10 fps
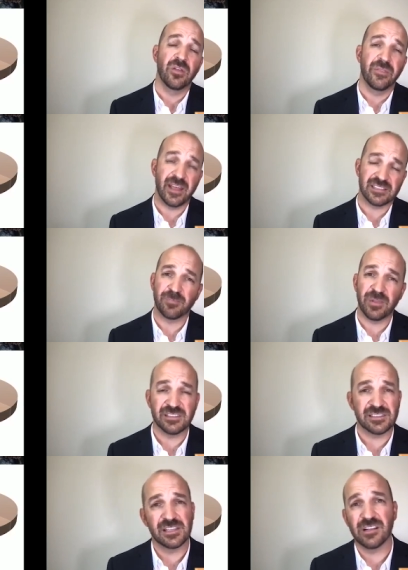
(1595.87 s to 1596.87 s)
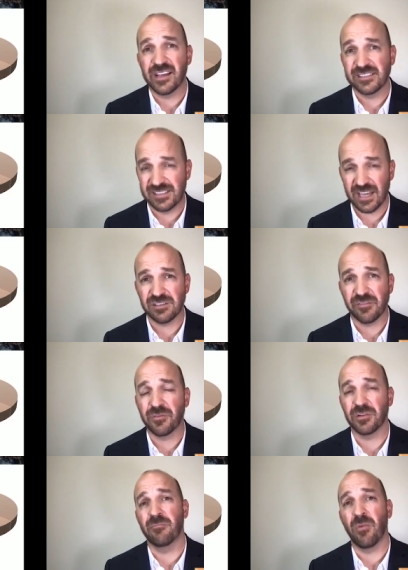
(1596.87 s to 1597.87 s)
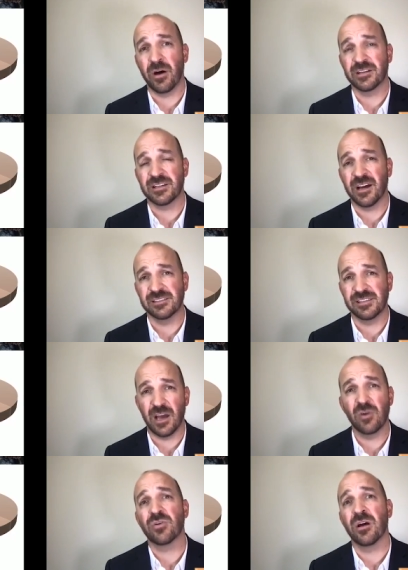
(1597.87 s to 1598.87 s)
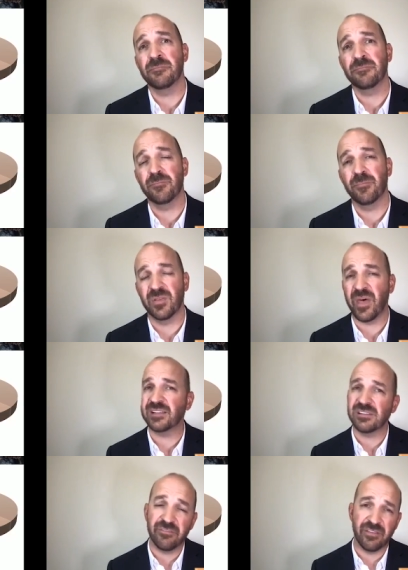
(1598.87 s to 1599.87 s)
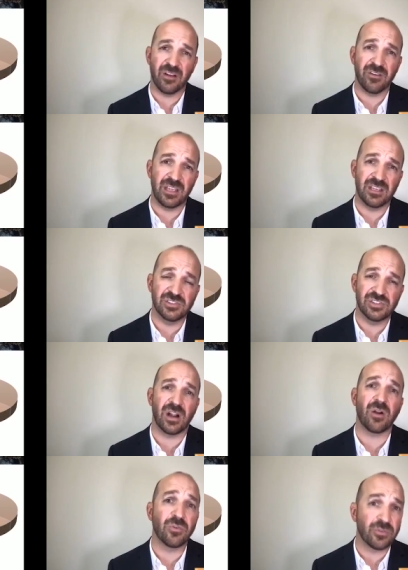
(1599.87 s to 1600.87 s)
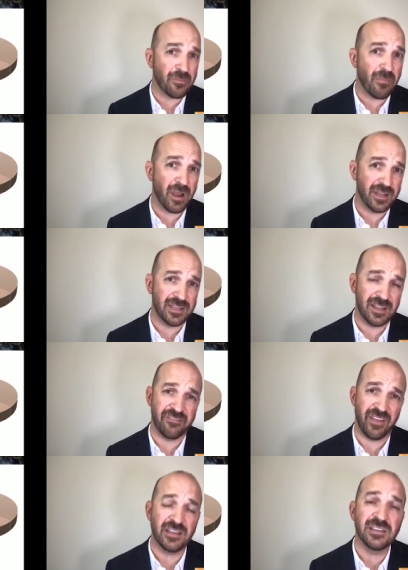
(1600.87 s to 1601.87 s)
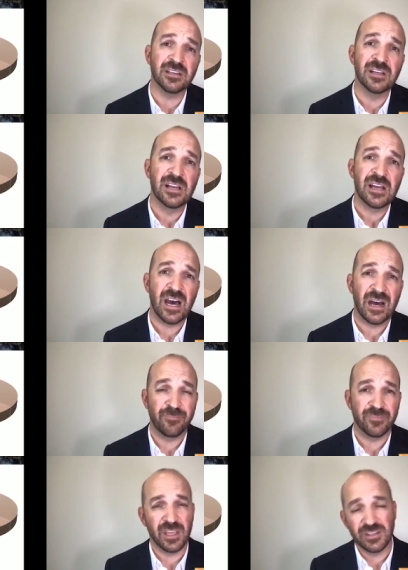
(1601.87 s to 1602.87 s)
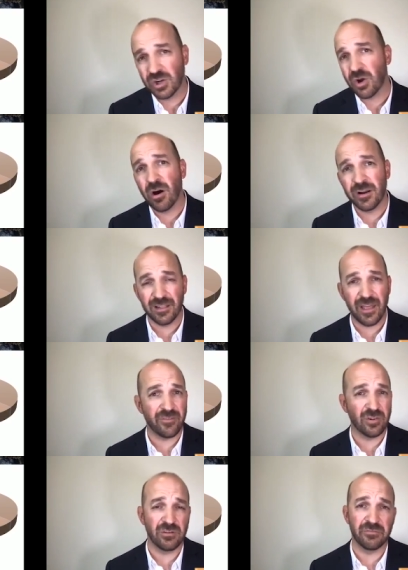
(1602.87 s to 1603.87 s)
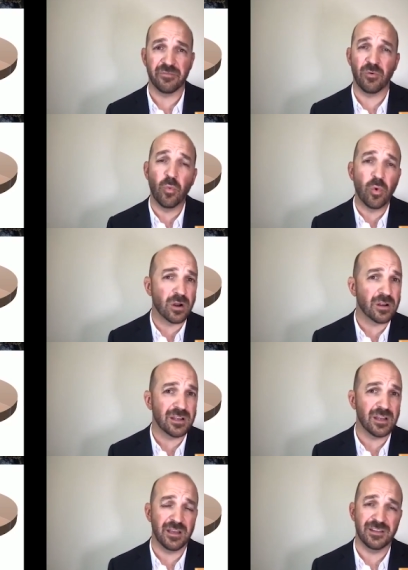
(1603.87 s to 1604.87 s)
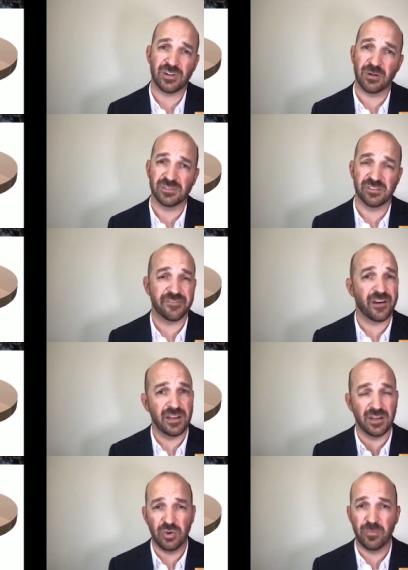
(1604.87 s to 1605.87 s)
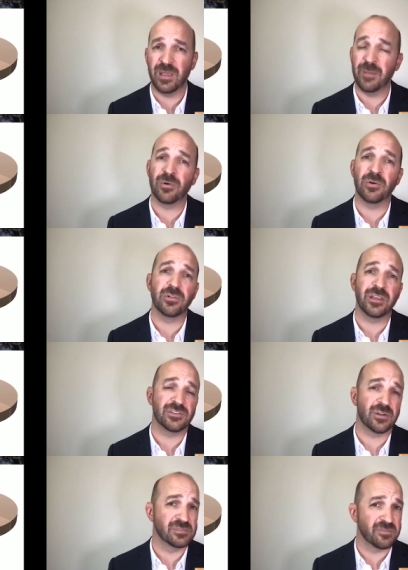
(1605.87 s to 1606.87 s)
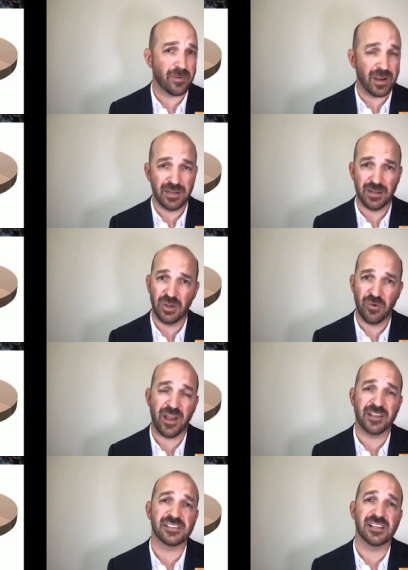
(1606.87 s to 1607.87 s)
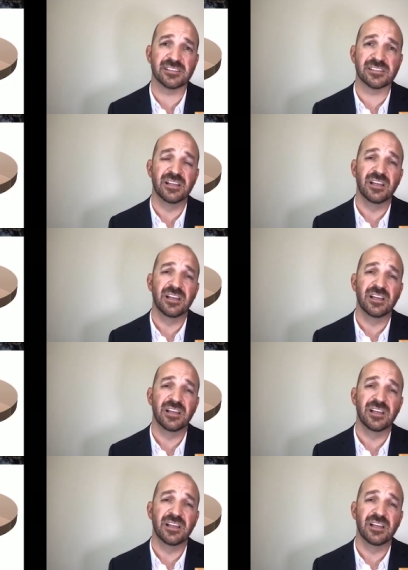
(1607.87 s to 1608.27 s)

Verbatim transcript: That split still has yet to fully monetize the outcome, but that's a very shareholder minded event. Um, it took on a level of work in terms of finding new people, in terms of branding new assets.